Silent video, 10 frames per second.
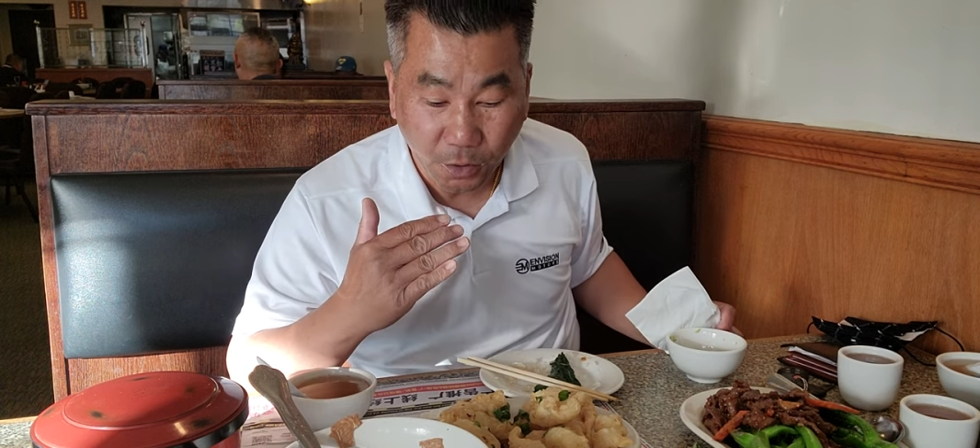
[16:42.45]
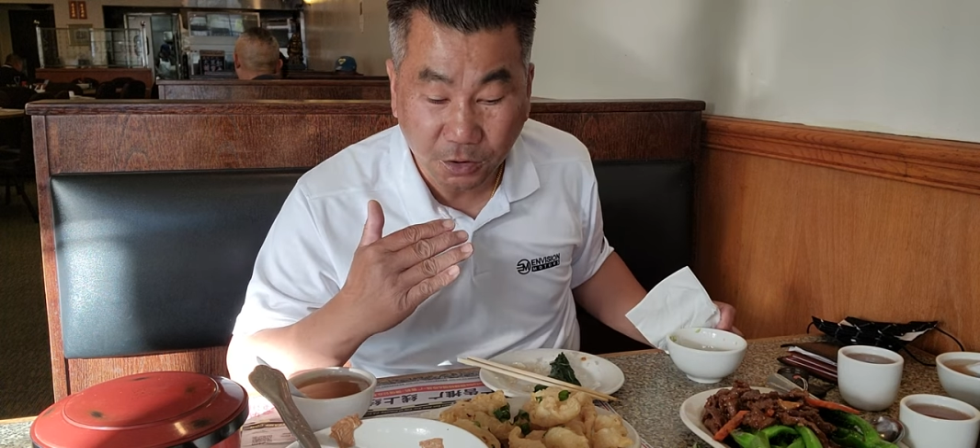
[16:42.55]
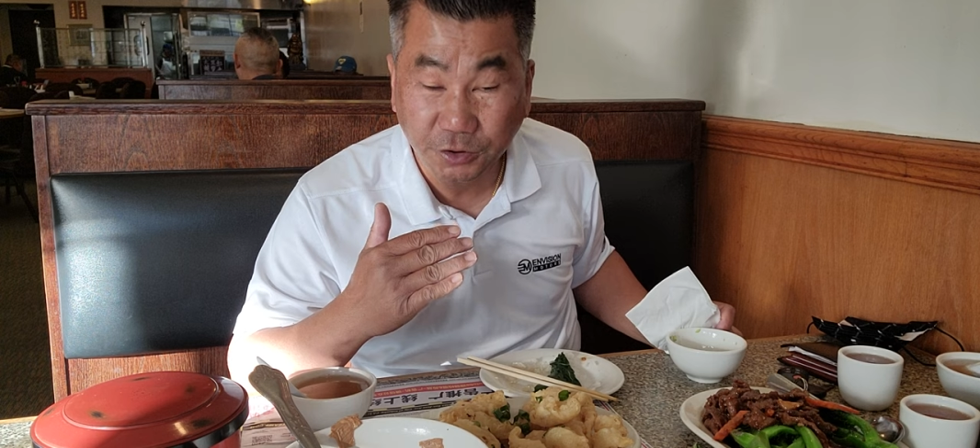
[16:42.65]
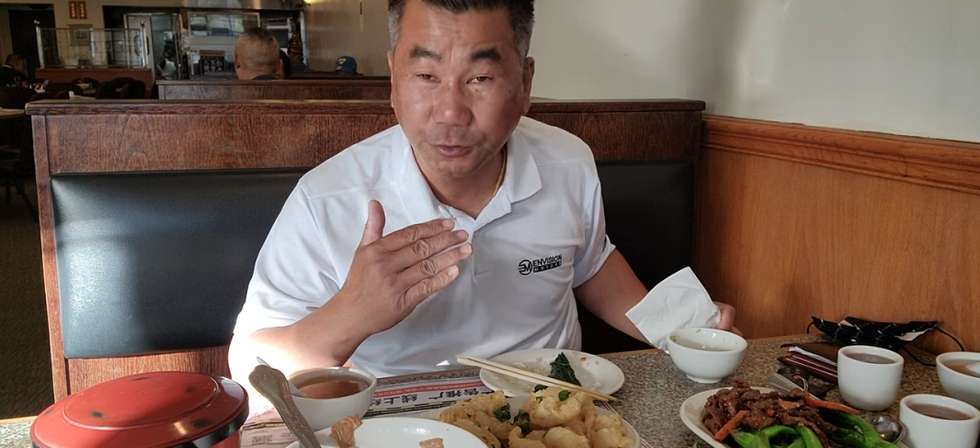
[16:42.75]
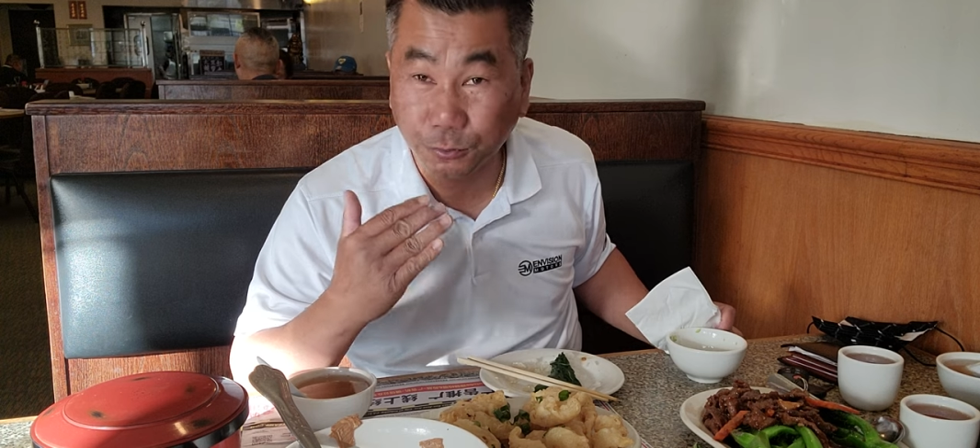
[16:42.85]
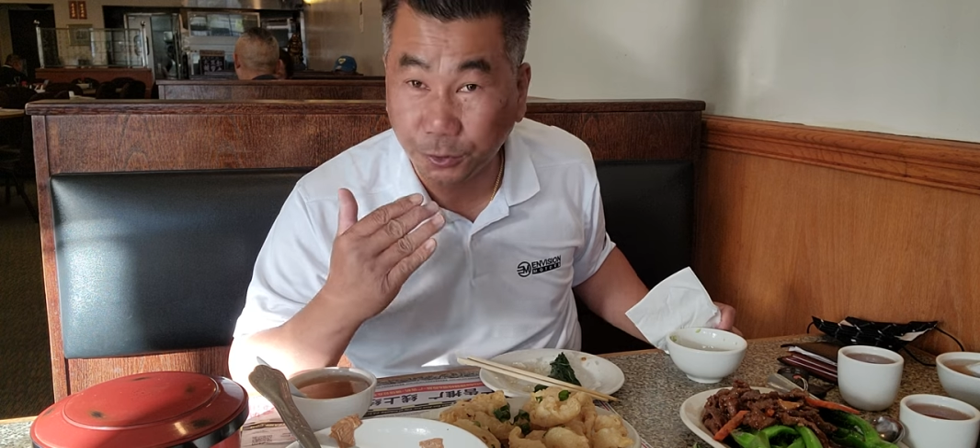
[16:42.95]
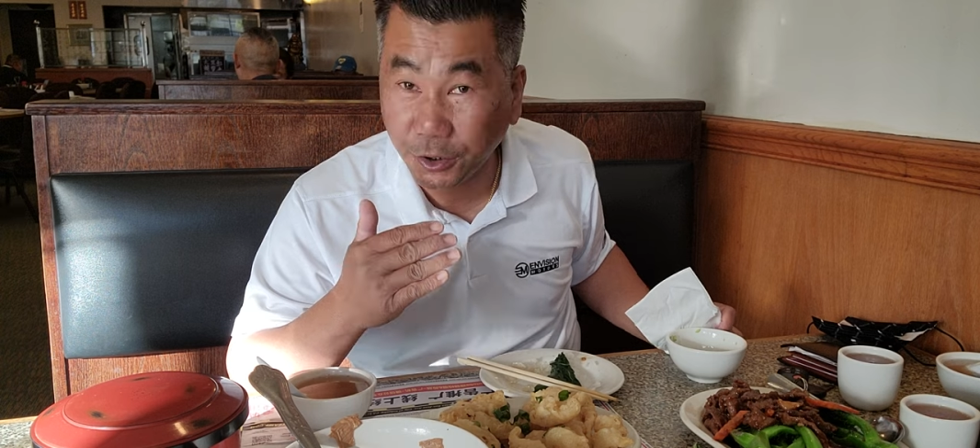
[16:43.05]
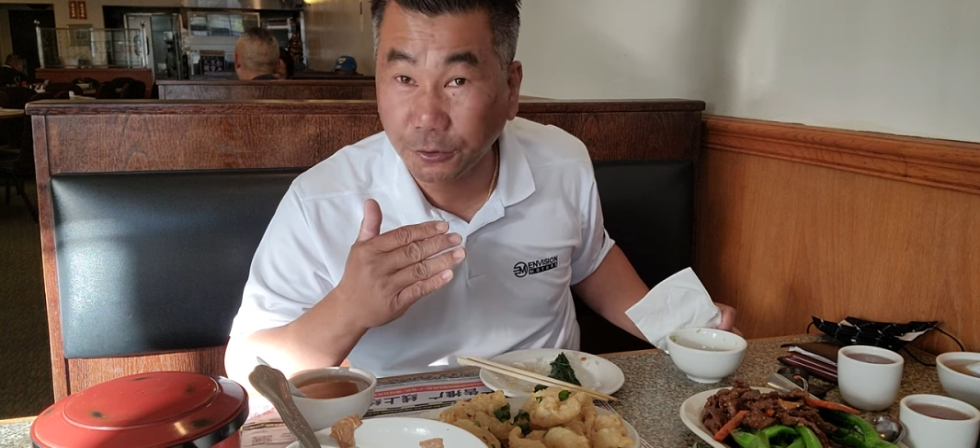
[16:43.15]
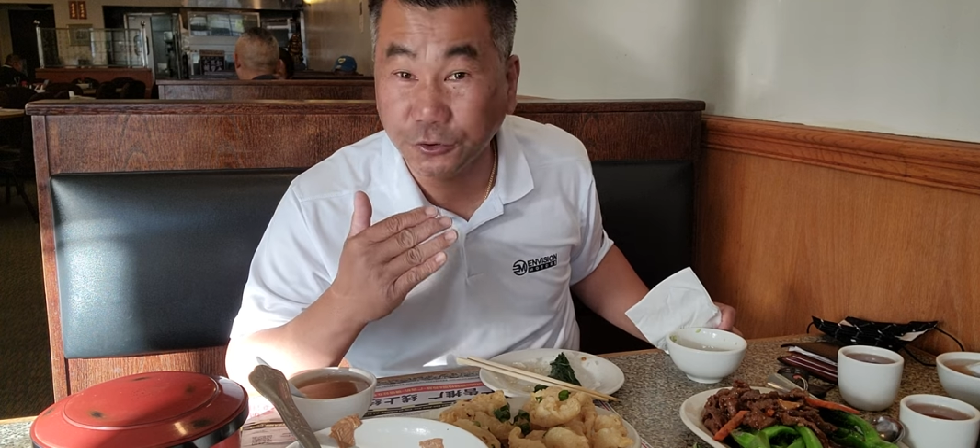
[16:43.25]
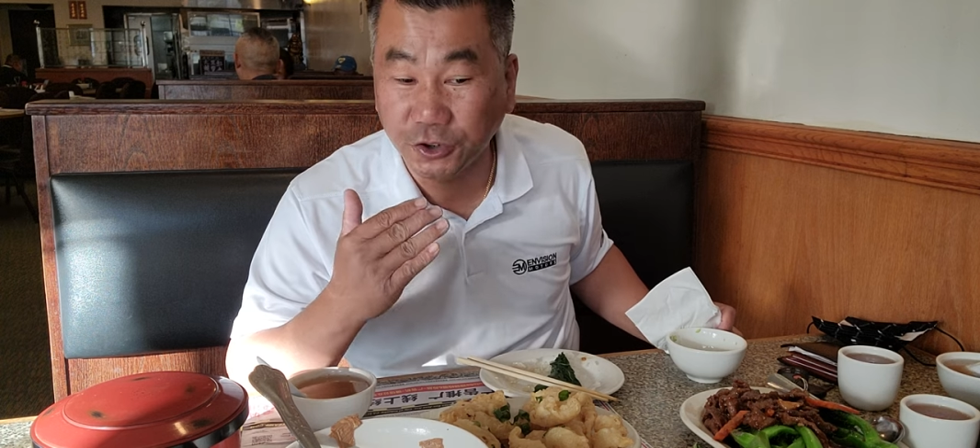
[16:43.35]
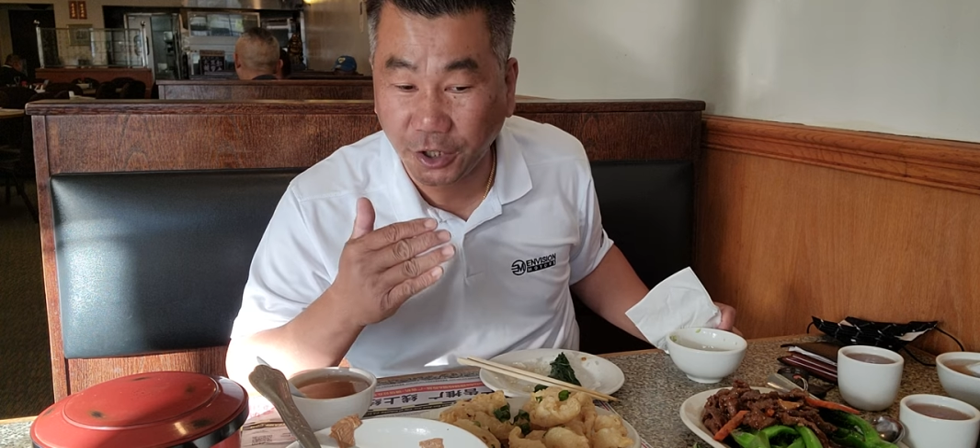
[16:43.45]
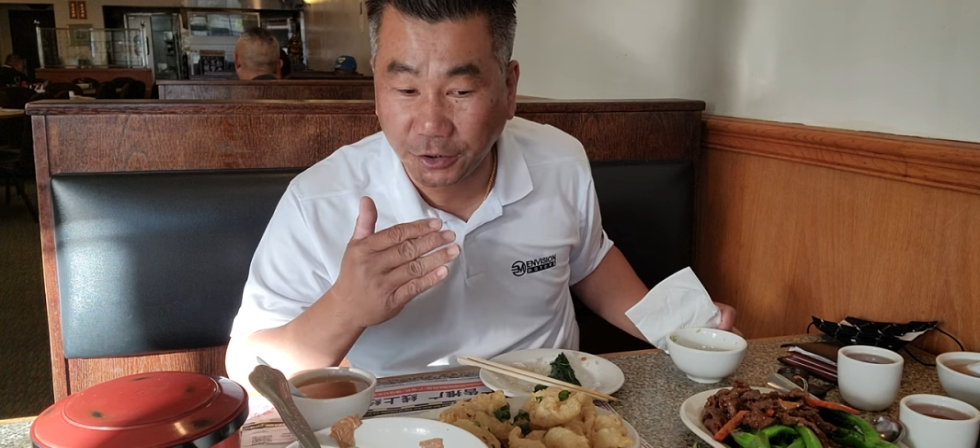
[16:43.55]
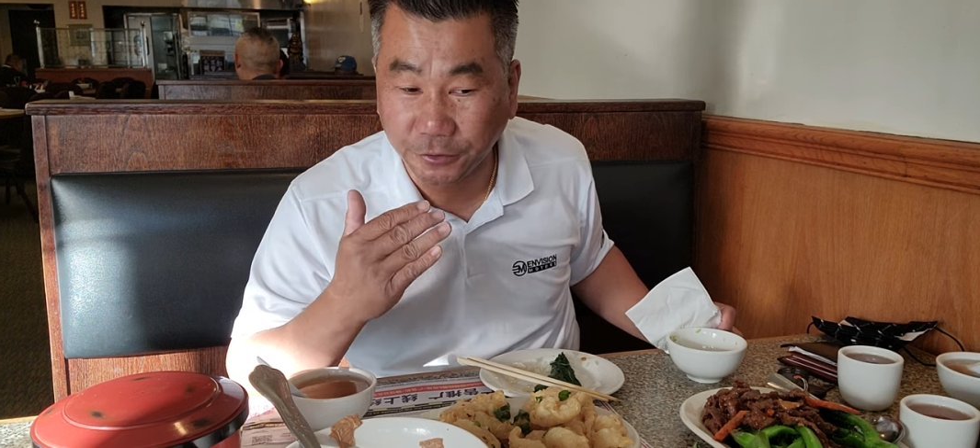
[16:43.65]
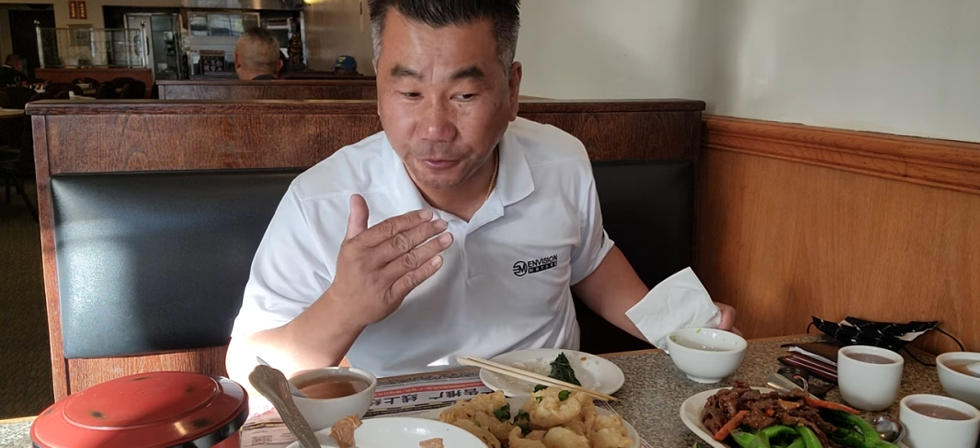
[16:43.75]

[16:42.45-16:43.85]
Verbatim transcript: this is real Chinese